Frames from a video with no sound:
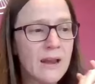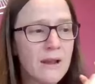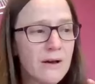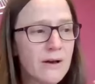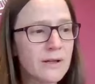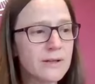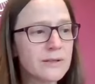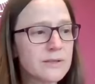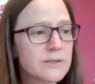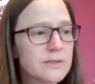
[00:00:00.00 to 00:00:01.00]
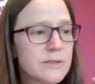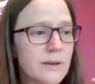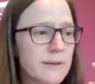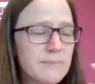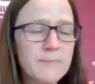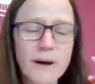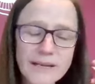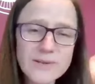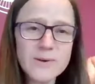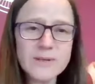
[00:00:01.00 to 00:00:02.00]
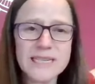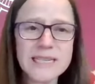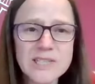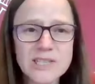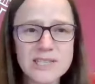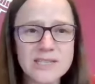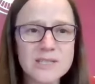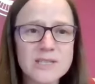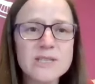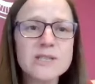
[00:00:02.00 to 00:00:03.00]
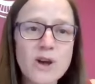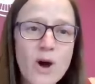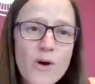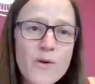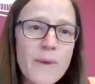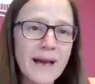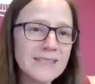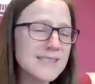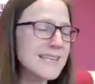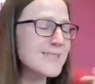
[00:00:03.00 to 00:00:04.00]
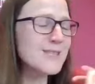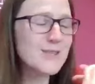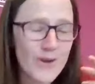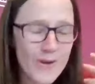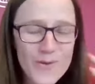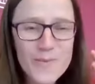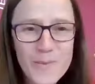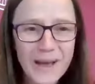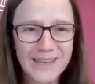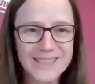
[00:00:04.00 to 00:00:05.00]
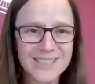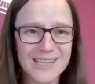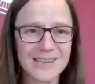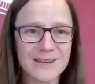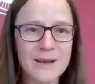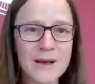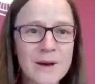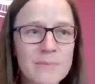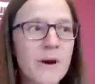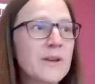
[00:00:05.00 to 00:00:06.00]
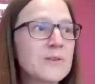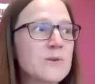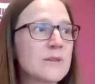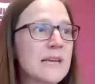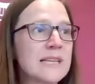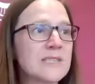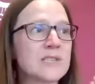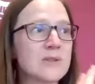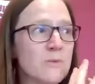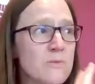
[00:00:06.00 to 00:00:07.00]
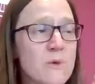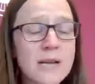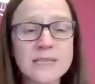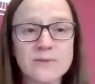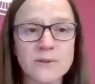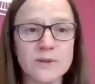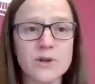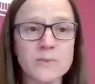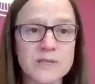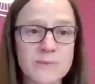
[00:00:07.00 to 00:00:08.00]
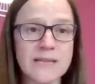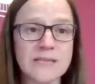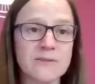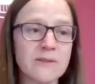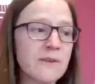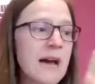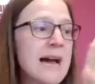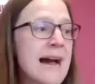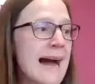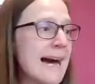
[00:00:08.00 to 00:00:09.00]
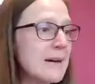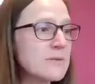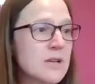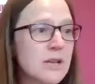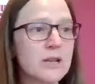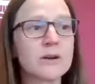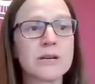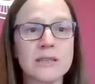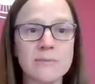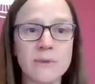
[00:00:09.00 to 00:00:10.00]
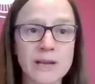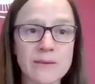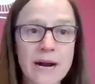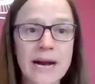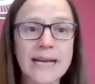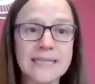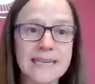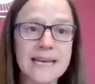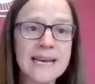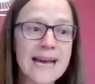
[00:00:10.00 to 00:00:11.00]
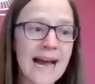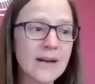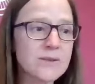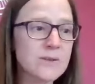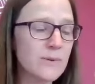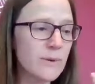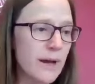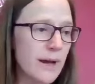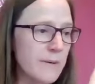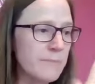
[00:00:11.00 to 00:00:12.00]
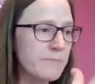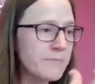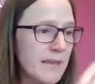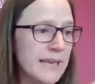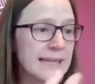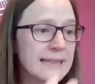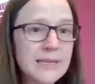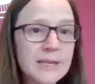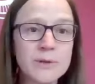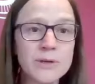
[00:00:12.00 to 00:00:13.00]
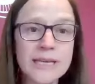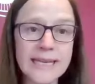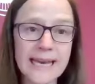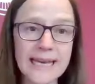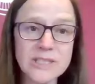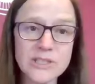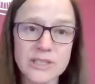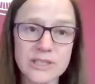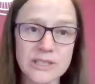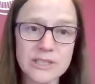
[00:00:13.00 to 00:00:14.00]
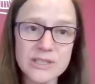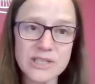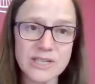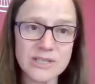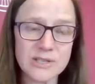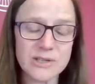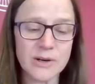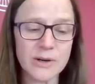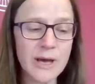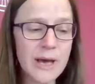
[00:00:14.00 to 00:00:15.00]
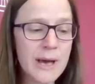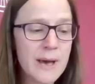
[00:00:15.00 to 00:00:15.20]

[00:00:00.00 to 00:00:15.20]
body talk teaches us so much. There's so much in body talk that it's just a wonderful new perspective of how to look at the body mind and how to get the communication just so.